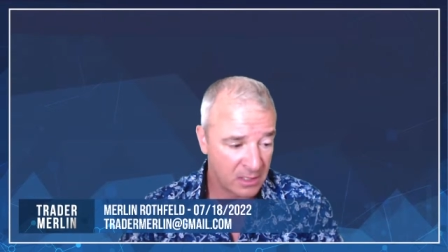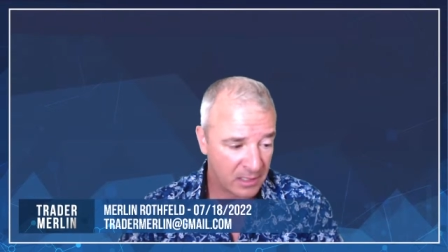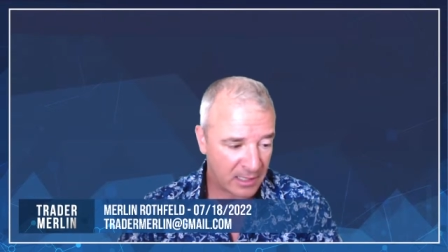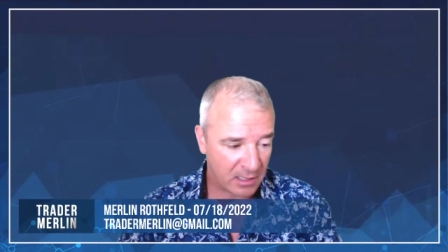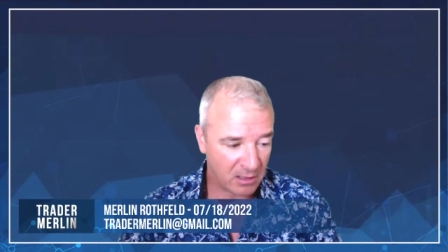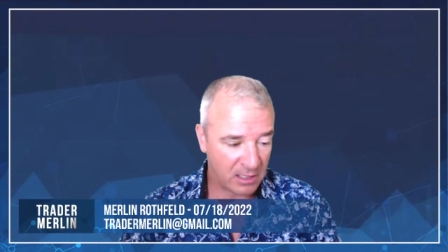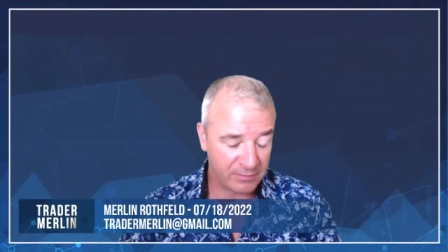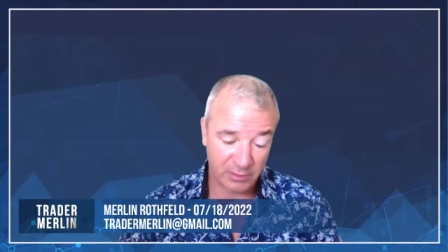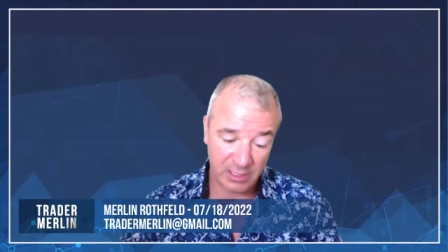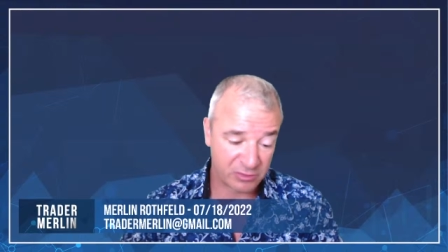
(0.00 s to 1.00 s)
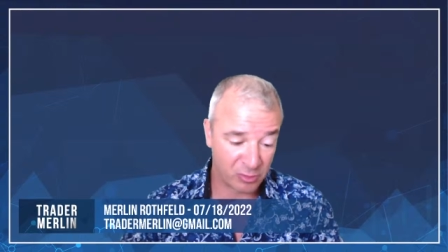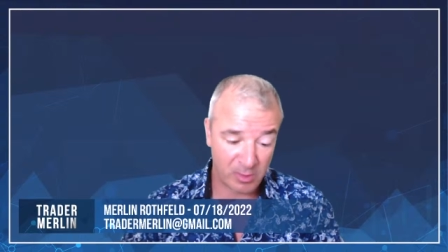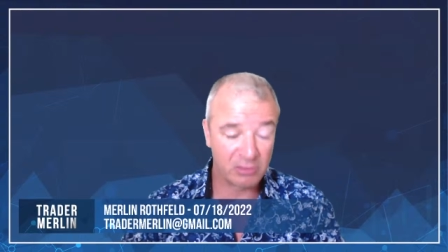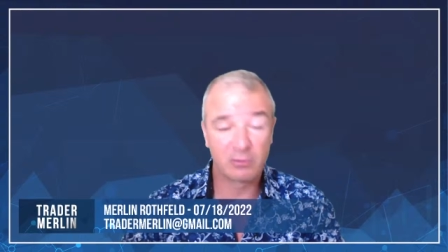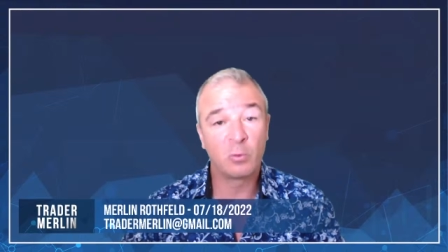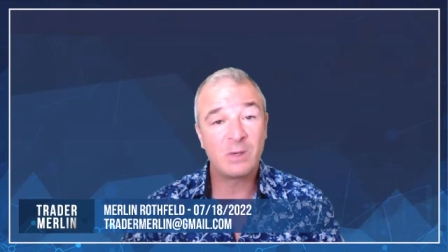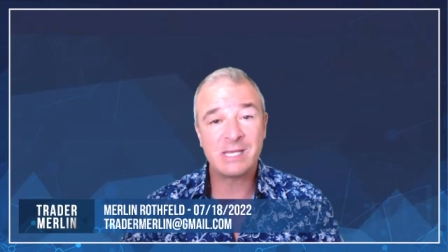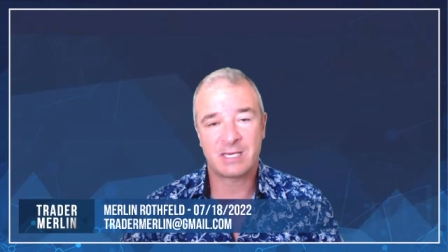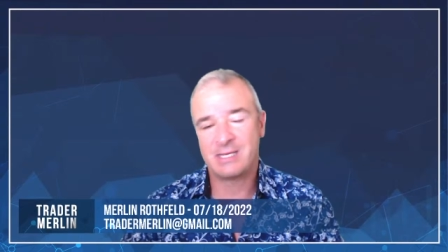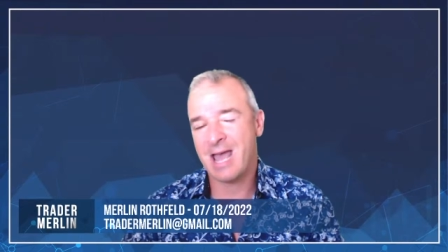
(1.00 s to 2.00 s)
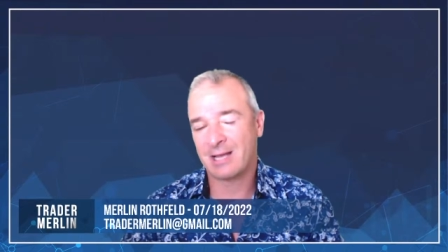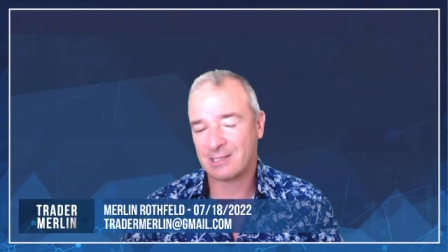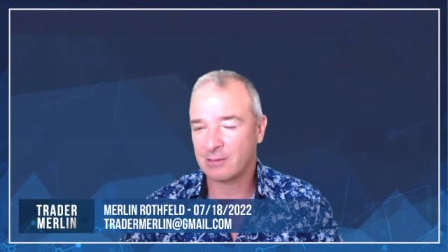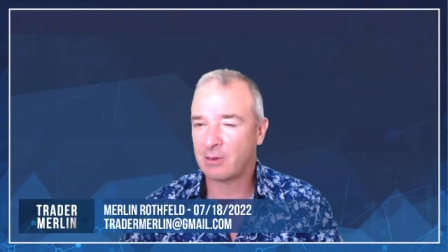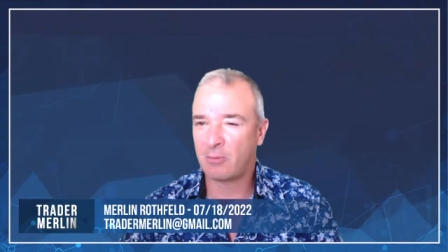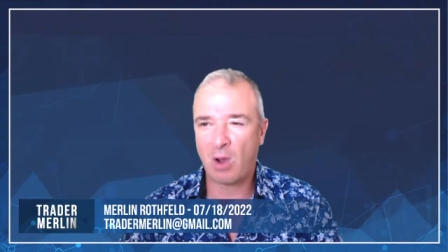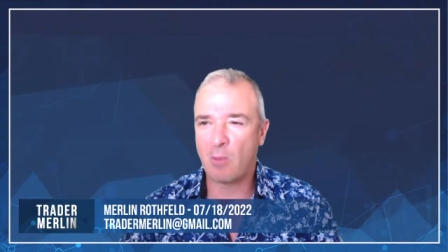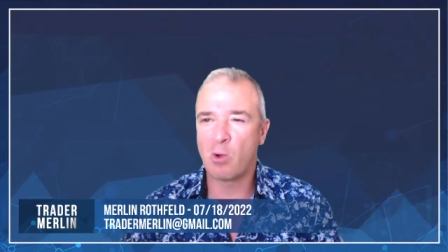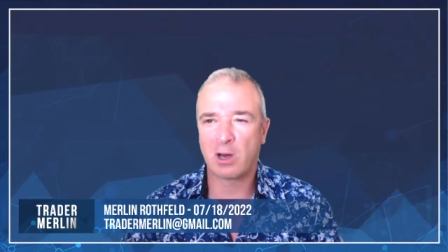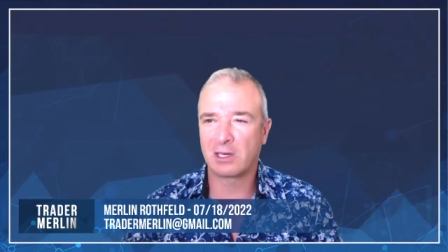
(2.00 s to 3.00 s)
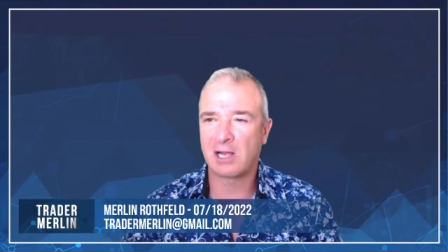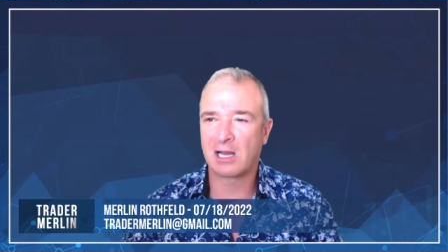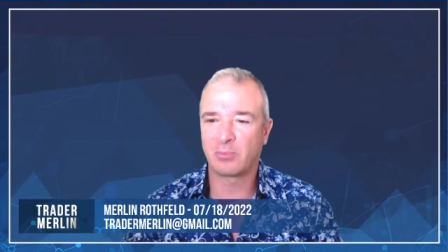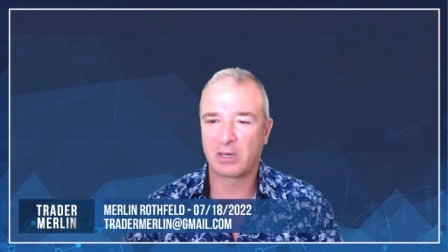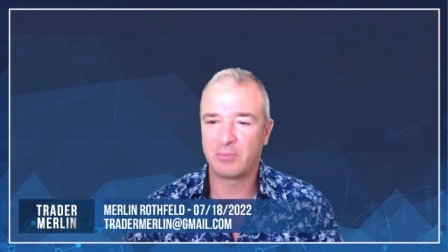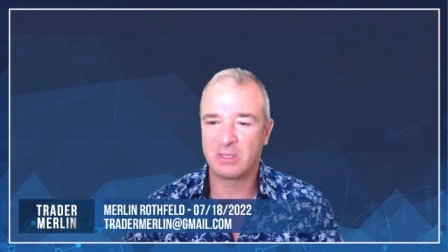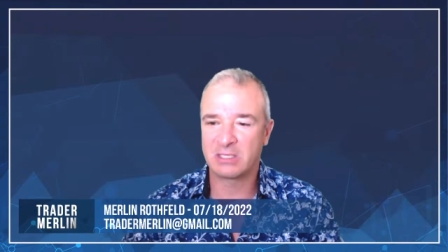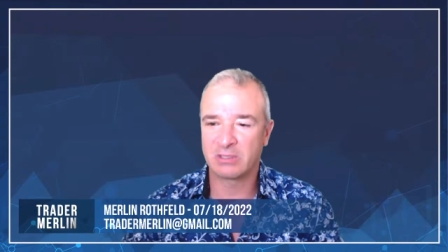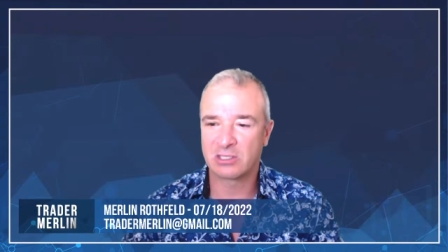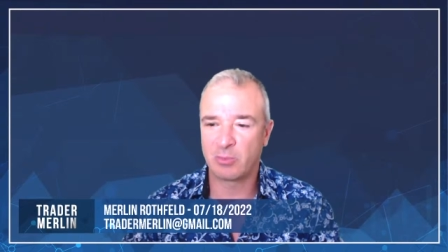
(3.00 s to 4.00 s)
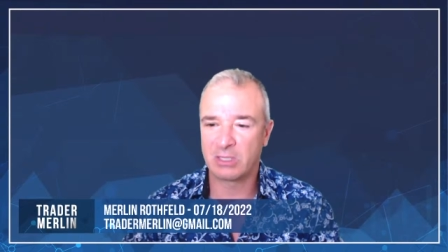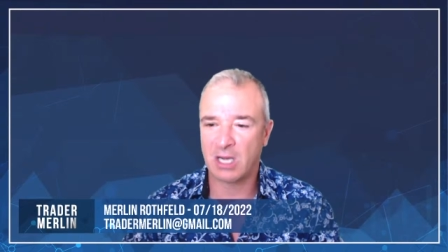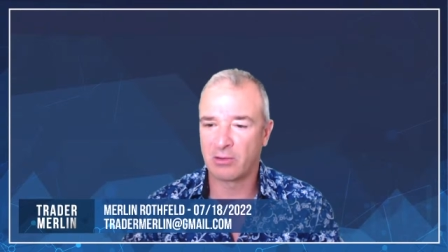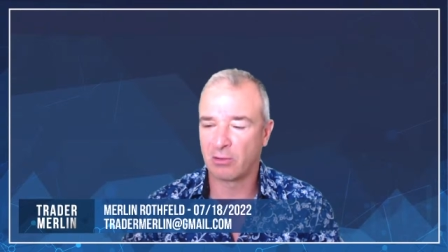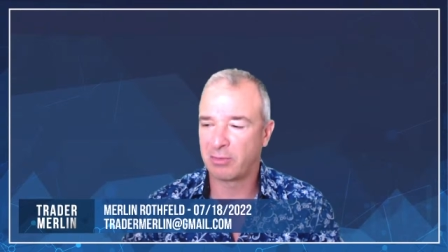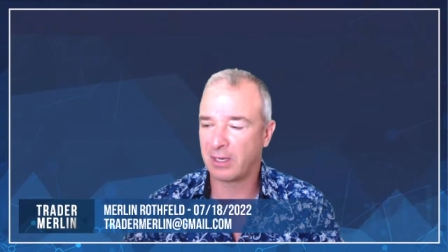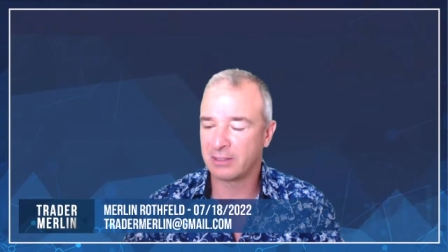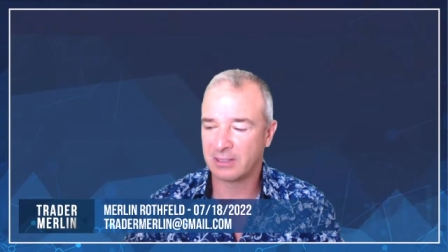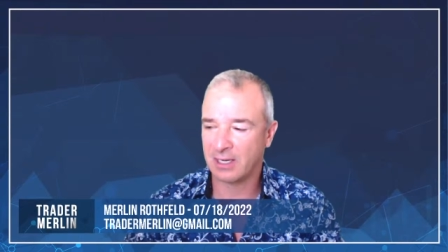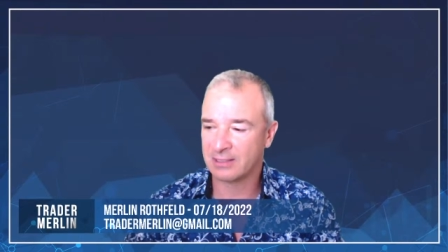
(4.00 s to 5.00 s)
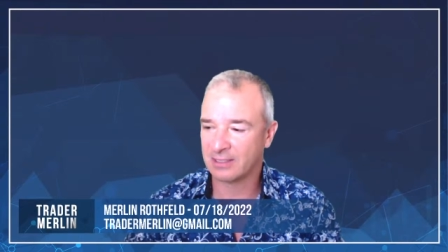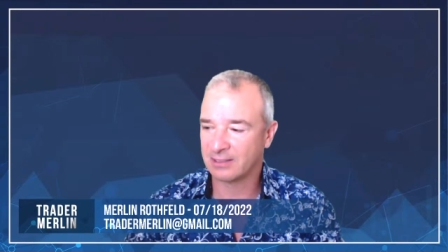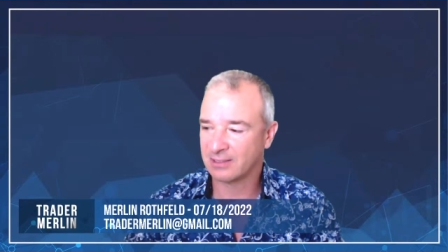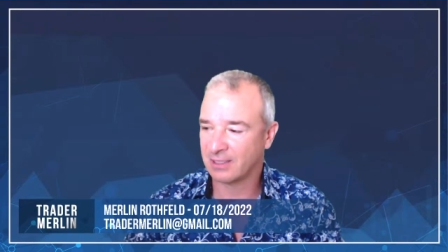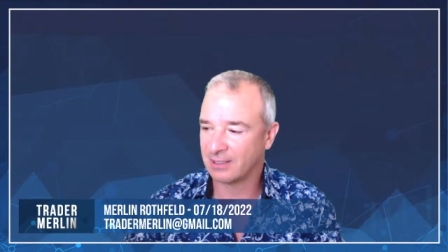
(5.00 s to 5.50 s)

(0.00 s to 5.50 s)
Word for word: Uh, I have no guests for the remainder of the week yet. I'm, I'm, working on it, but I'm busy with so many other things, you guys. I just kind of